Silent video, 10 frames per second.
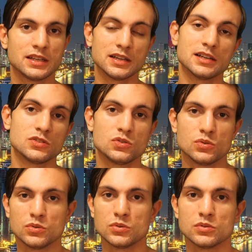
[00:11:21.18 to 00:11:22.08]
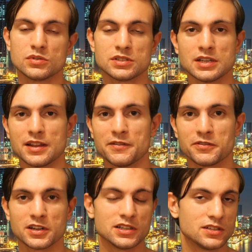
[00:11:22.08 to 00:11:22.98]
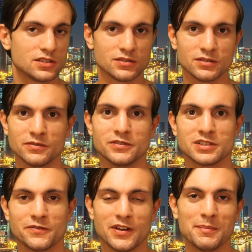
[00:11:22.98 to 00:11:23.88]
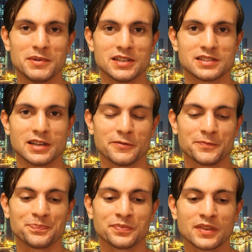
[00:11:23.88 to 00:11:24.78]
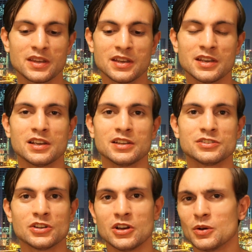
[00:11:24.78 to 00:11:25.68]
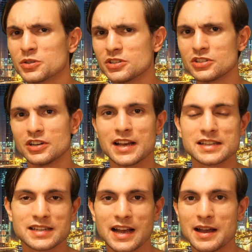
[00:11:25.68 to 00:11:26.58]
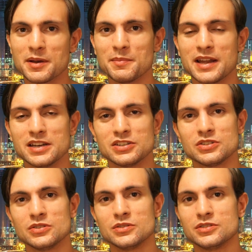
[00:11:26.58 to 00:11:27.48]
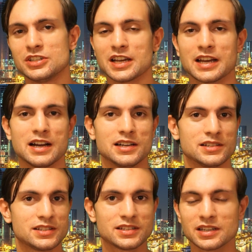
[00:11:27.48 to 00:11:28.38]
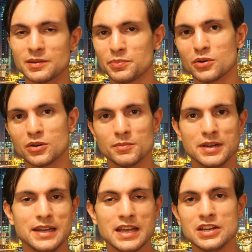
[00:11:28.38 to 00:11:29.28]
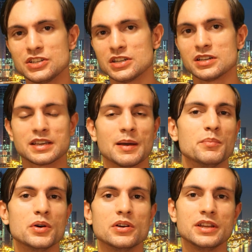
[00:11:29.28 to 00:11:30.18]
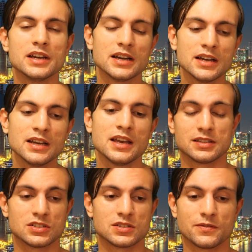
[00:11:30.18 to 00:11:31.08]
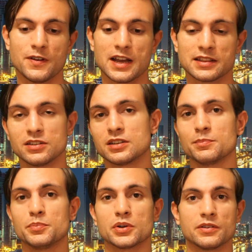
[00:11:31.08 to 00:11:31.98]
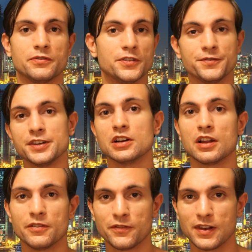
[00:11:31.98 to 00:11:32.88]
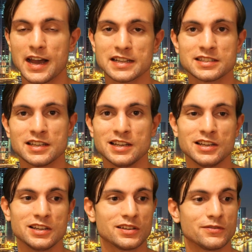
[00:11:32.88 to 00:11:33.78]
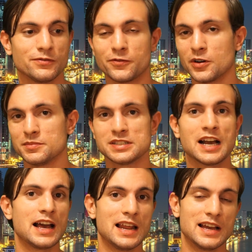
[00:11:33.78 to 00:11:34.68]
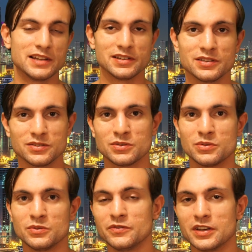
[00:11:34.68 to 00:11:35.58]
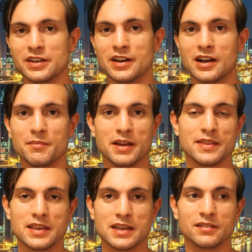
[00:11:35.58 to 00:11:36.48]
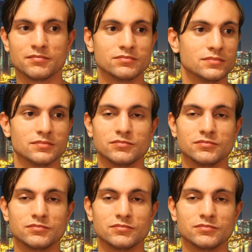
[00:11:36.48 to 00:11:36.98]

here to South Africa just to visit family and stuff. So also during that time, I managed to check out Singapore, Malaysia, Cambodia. Just the fact that you can book a $50 flight from Thailand to Vietnam, and then,